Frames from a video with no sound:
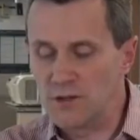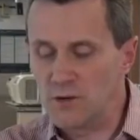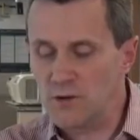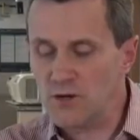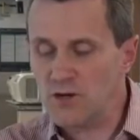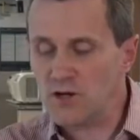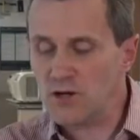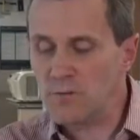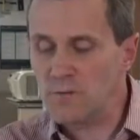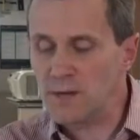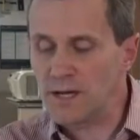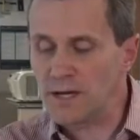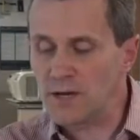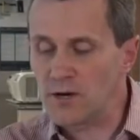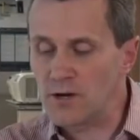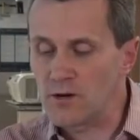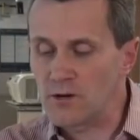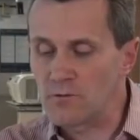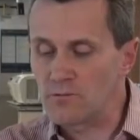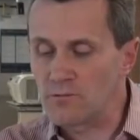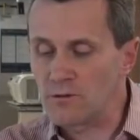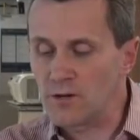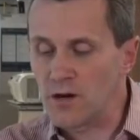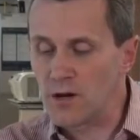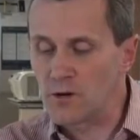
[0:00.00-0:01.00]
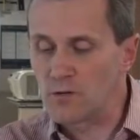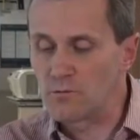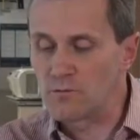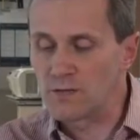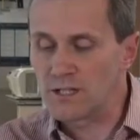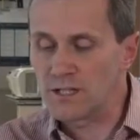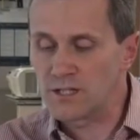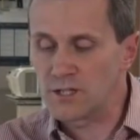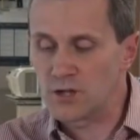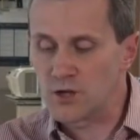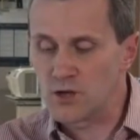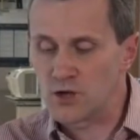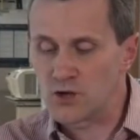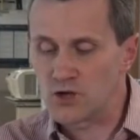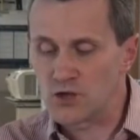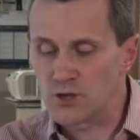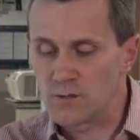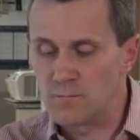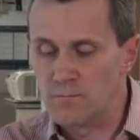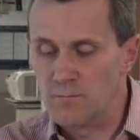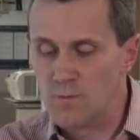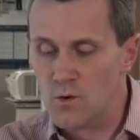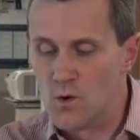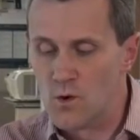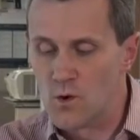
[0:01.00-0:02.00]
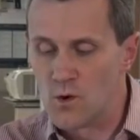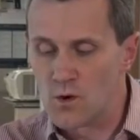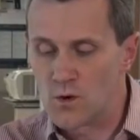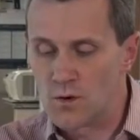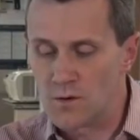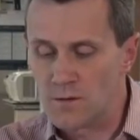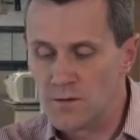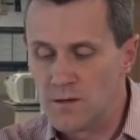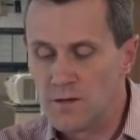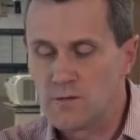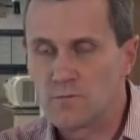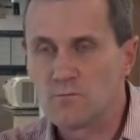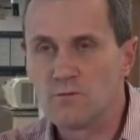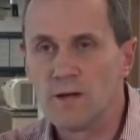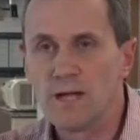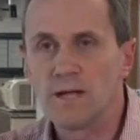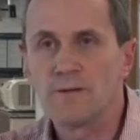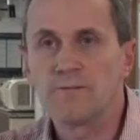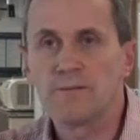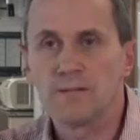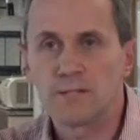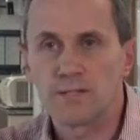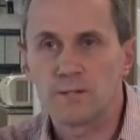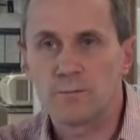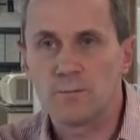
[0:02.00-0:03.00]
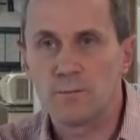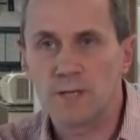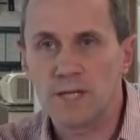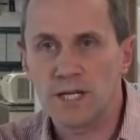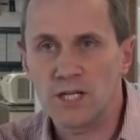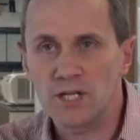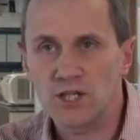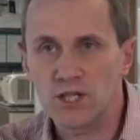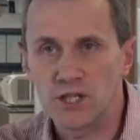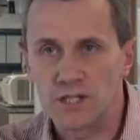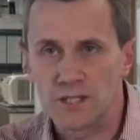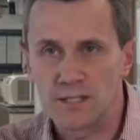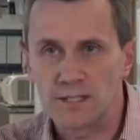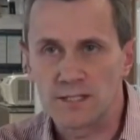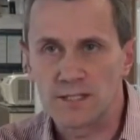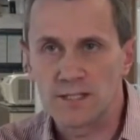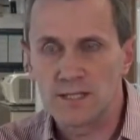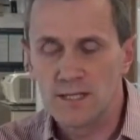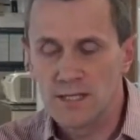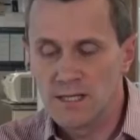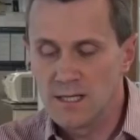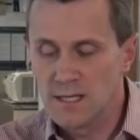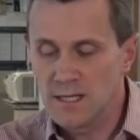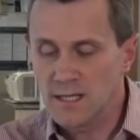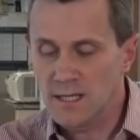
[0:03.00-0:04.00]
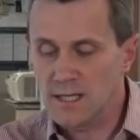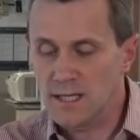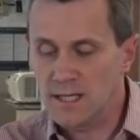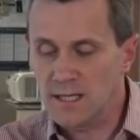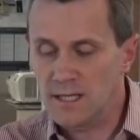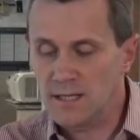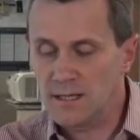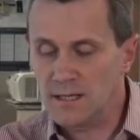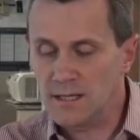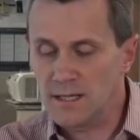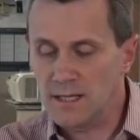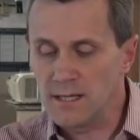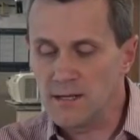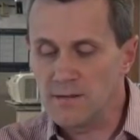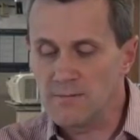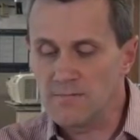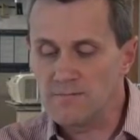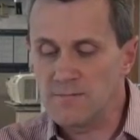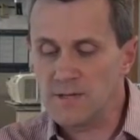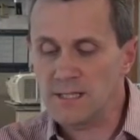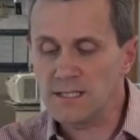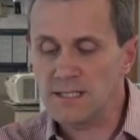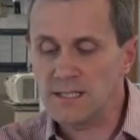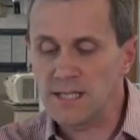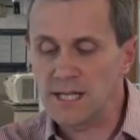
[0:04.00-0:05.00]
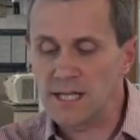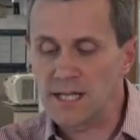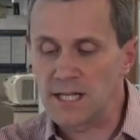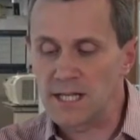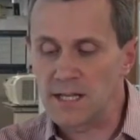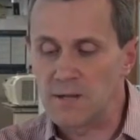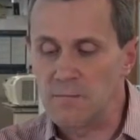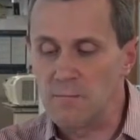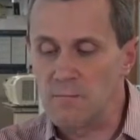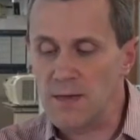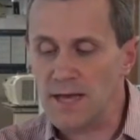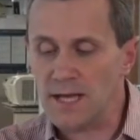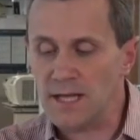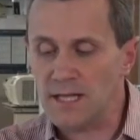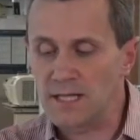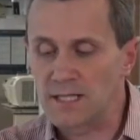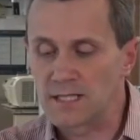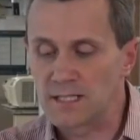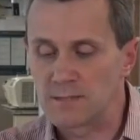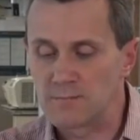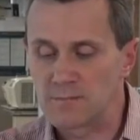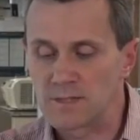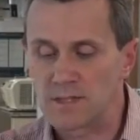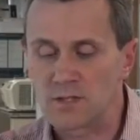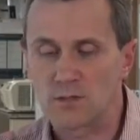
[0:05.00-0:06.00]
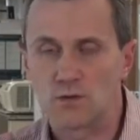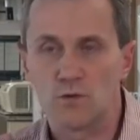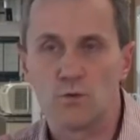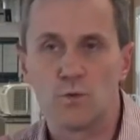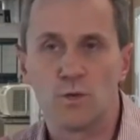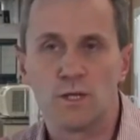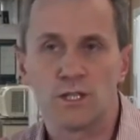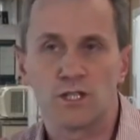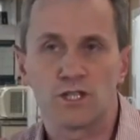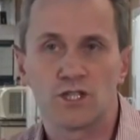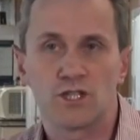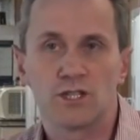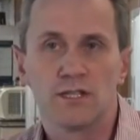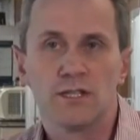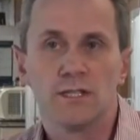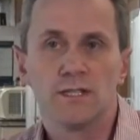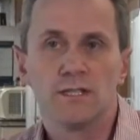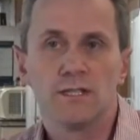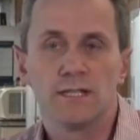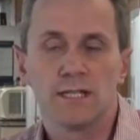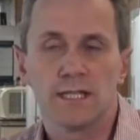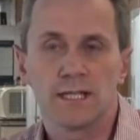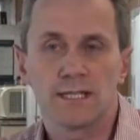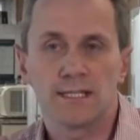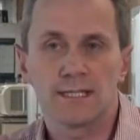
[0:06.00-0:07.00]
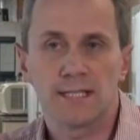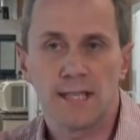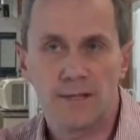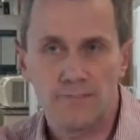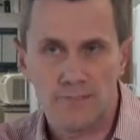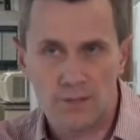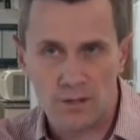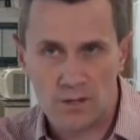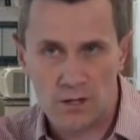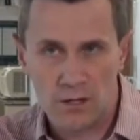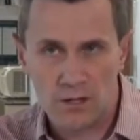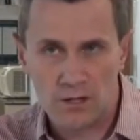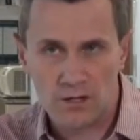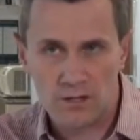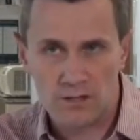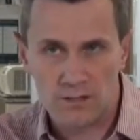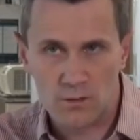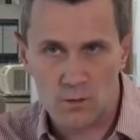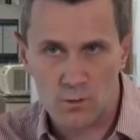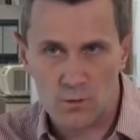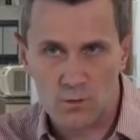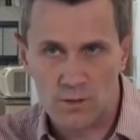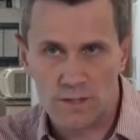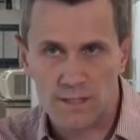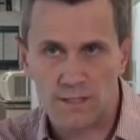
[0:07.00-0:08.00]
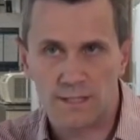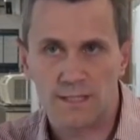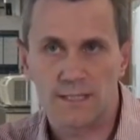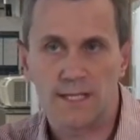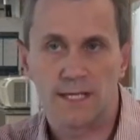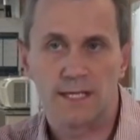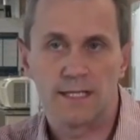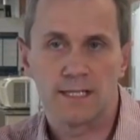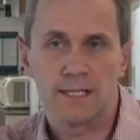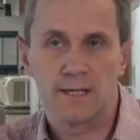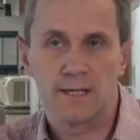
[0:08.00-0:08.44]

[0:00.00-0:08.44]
order to make our research more relevant to patients, in investigating the mechanisms through which Staphylococcus aureus and